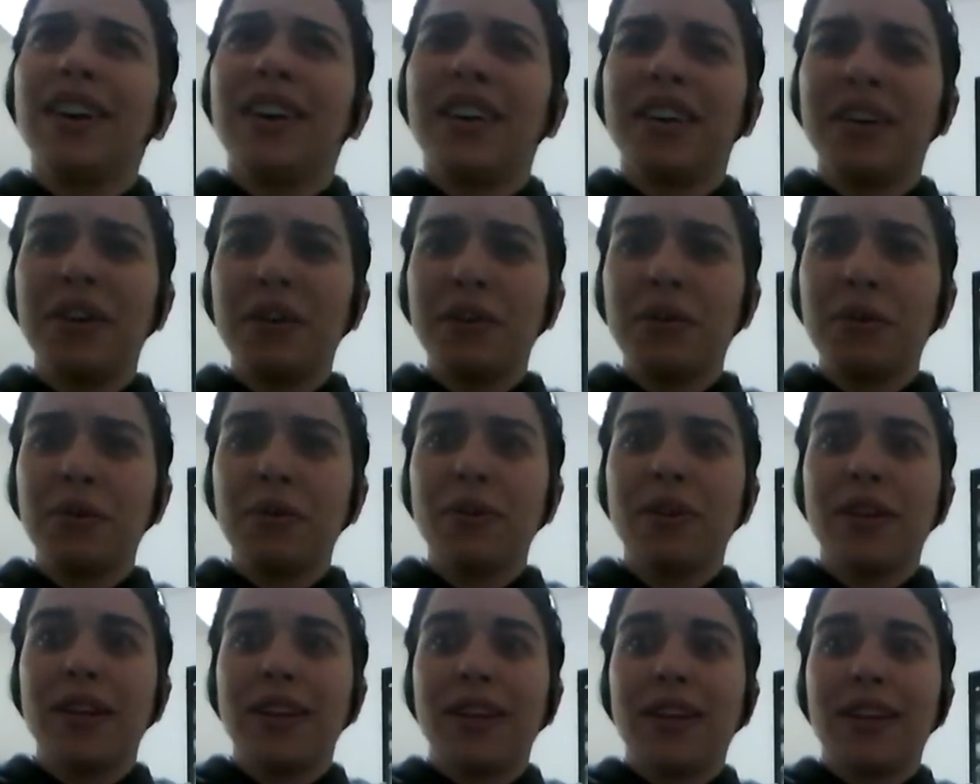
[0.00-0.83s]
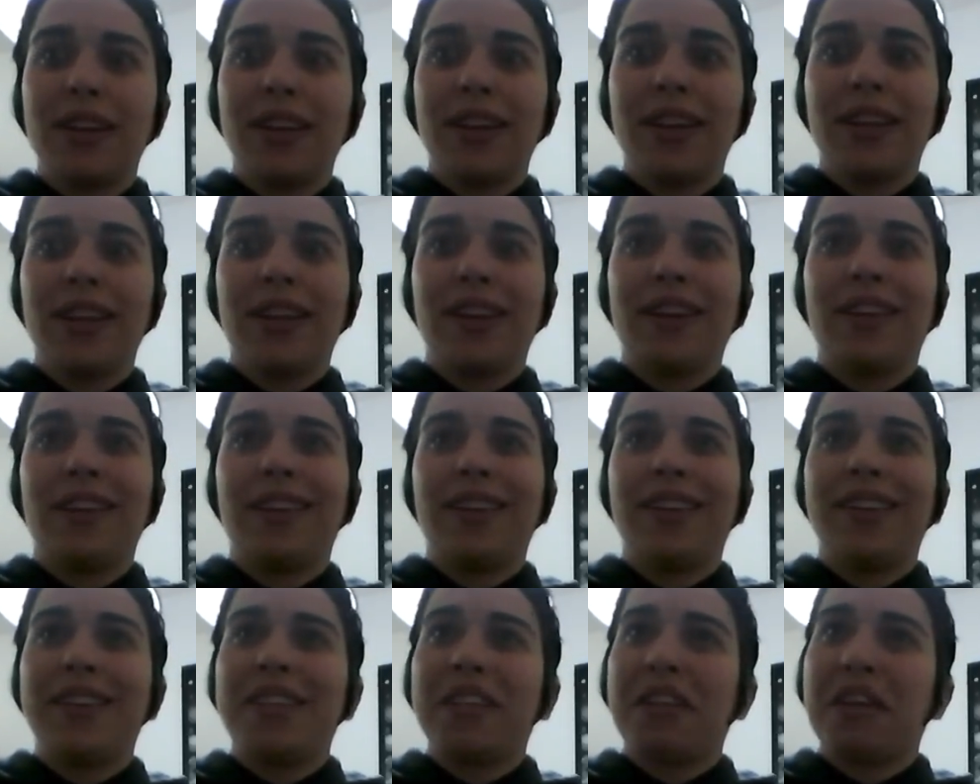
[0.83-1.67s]
Oh, and
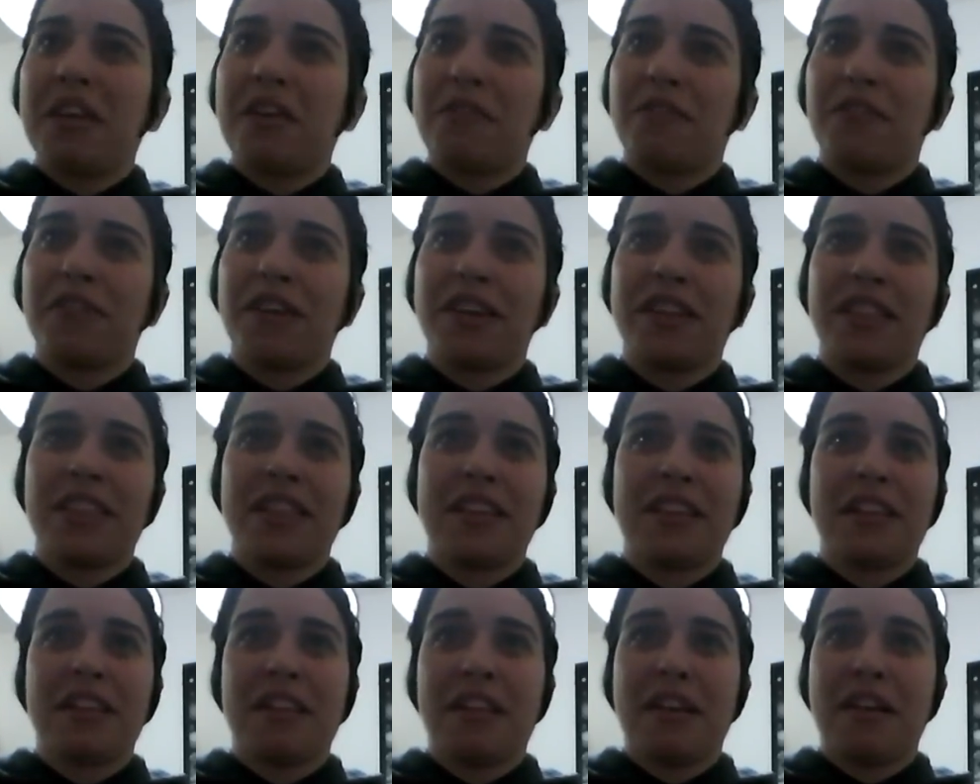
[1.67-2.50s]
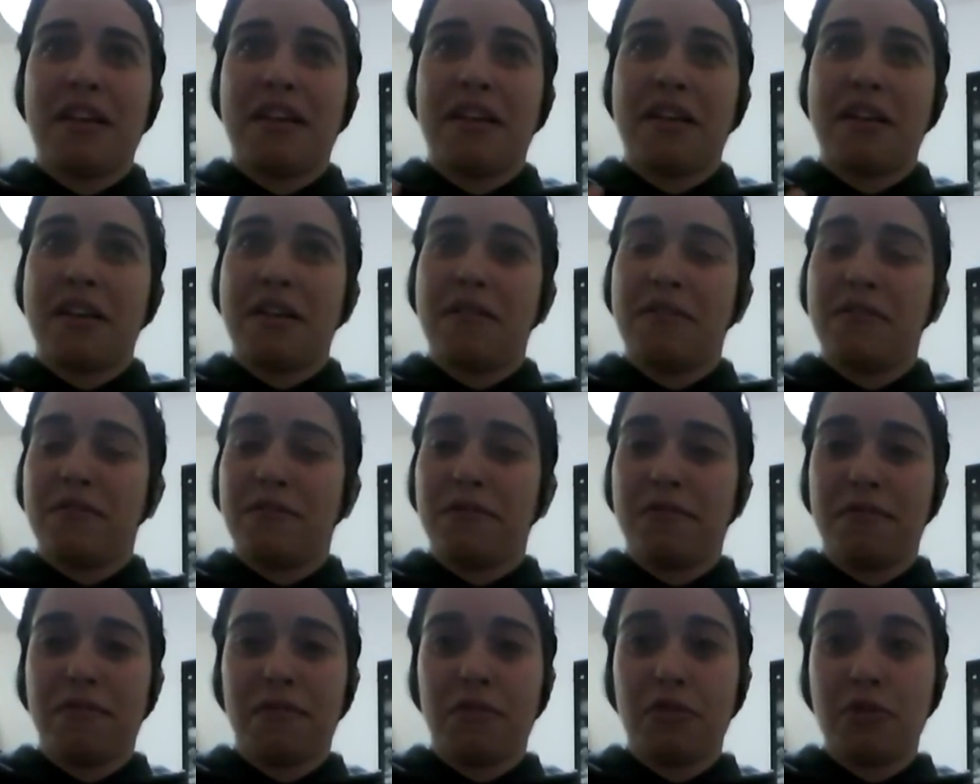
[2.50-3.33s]
then I can't forget that I have
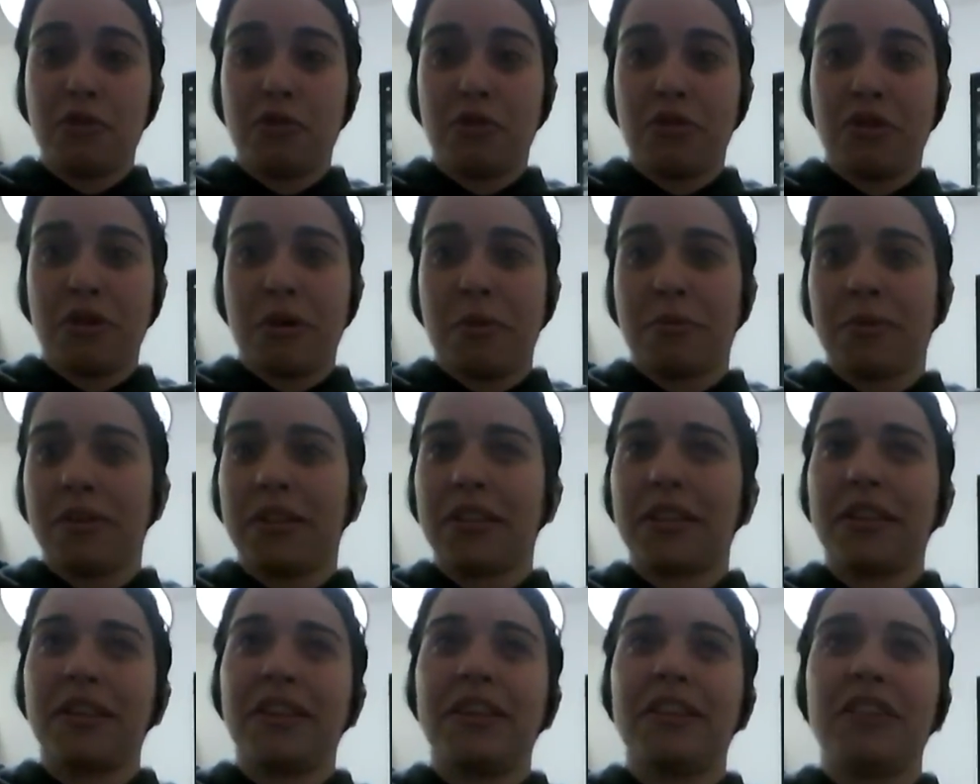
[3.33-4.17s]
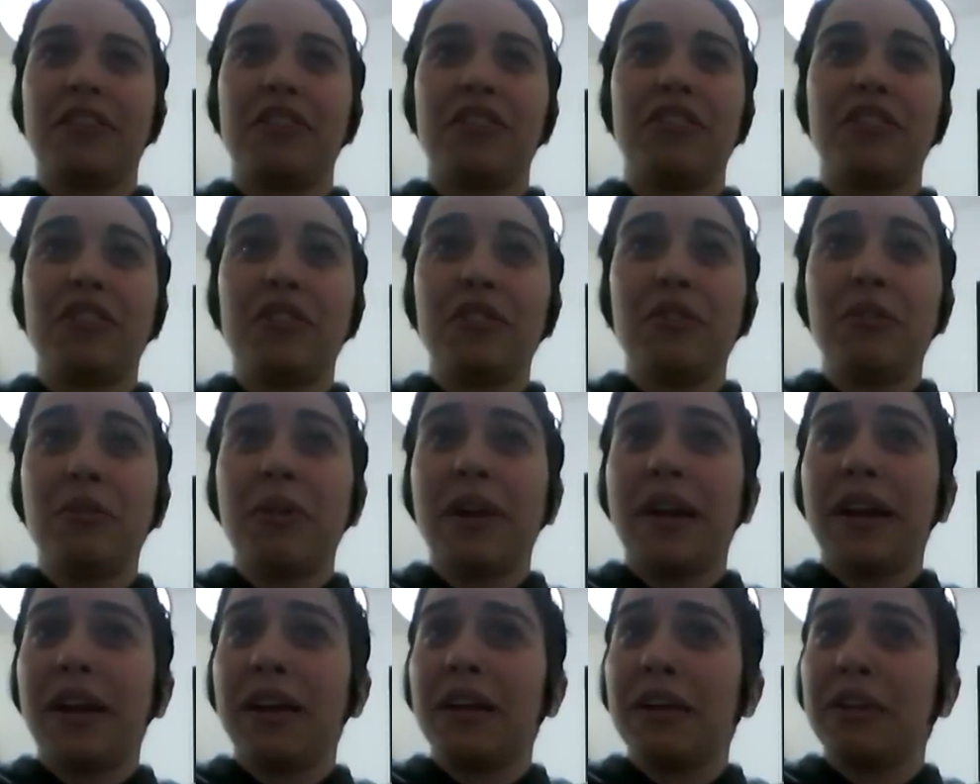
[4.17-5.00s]
grocery shopping that I need to do,
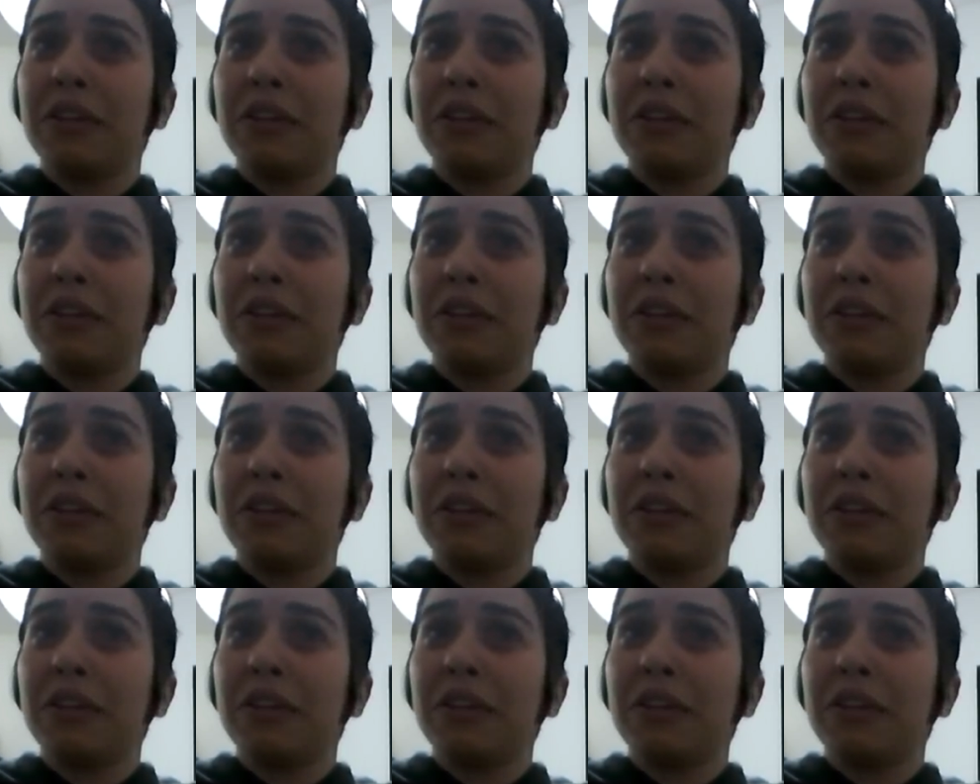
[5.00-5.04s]
and